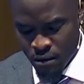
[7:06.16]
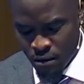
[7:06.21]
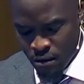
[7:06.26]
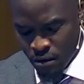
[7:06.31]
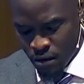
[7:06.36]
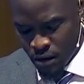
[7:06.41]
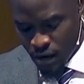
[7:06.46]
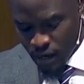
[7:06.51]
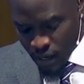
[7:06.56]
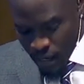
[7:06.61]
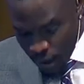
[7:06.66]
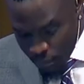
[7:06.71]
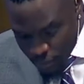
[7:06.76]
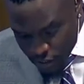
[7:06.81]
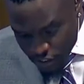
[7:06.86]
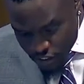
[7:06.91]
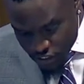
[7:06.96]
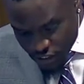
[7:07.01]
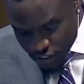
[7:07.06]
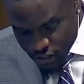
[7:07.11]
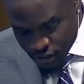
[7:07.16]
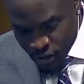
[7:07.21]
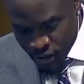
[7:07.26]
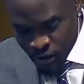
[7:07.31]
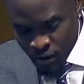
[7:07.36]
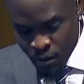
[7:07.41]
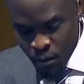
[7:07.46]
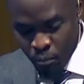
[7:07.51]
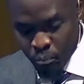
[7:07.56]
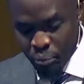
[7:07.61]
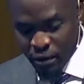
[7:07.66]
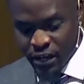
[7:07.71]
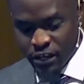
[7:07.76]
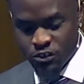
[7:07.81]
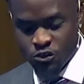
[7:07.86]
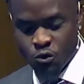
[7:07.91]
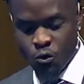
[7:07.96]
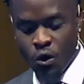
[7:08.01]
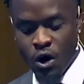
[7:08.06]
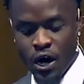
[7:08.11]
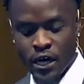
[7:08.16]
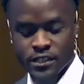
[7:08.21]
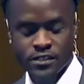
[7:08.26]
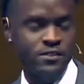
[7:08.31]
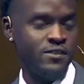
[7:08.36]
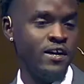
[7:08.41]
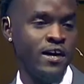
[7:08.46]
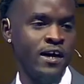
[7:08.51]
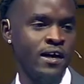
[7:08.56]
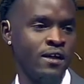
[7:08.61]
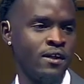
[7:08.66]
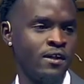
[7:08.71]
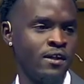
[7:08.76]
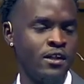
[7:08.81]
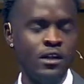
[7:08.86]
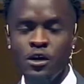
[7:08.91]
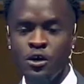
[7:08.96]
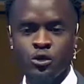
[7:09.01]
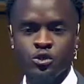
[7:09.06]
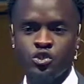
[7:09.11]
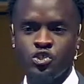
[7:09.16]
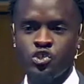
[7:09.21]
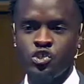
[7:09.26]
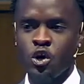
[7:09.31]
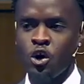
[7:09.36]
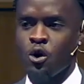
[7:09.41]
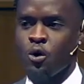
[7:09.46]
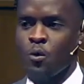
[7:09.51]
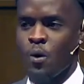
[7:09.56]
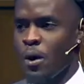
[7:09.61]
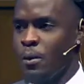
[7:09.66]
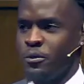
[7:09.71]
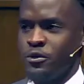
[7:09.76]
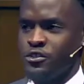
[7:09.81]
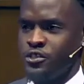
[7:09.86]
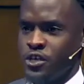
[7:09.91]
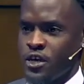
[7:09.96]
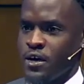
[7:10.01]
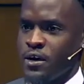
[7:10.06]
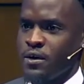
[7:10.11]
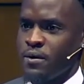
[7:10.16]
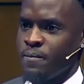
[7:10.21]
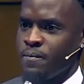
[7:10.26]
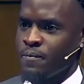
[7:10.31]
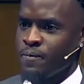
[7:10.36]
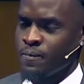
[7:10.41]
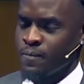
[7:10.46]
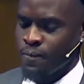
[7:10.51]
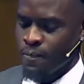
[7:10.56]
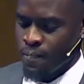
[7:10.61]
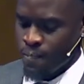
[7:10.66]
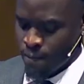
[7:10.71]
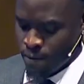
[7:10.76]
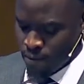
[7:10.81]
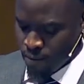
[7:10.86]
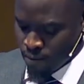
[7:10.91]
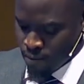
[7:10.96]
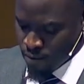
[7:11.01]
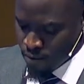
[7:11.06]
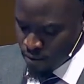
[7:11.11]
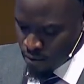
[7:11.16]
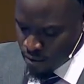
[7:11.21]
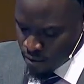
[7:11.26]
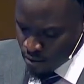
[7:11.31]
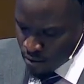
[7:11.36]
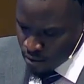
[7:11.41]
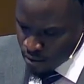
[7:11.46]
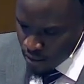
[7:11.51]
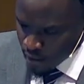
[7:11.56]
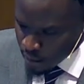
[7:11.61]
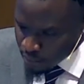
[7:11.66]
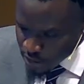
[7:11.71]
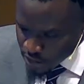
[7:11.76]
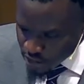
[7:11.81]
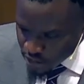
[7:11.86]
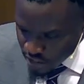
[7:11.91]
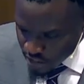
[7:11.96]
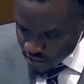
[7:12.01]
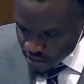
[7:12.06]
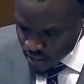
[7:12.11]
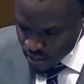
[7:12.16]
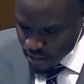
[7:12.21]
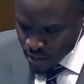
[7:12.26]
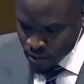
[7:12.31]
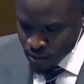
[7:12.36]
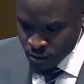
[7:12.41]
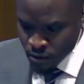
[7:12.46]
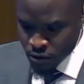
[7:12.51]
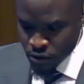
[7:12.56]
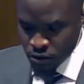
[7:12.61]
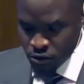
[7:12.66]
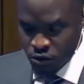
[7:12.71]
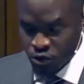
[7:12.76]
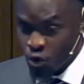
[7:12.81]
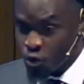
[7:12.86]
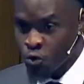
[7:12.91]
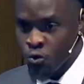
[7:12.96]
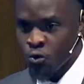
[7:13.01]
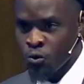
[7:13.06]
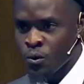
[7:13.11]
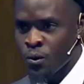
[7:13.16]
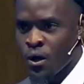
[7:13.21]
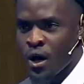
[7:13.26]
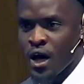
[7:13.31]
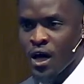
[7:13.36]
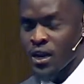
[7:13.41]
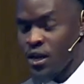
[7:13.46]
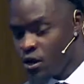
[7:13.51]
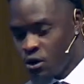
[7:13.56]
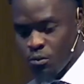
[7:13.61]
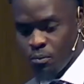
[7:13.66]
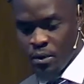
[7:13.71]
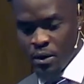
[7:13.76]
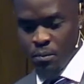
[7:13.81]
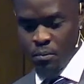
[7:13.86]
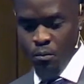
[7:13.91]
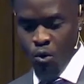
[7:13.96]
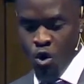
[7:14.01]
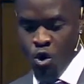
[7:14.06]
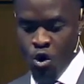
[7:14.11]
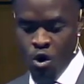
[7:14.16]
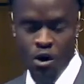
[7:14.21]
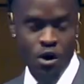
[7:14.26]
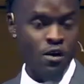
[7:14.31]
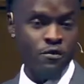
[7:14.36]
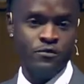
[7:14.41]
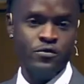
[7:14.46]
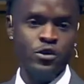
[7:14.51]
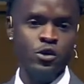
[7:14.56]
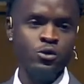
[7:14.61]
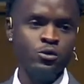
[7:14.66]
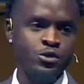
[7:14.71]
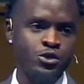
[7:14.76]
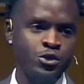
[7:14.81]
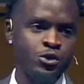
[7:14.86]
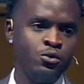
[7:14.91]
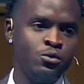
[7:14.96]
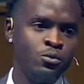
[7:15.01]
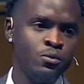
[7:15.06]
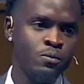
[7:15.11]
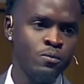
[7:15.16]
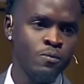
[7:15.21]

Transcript: Let me just binge watch that little show one more time. Let me just do a little bit more of YouTube.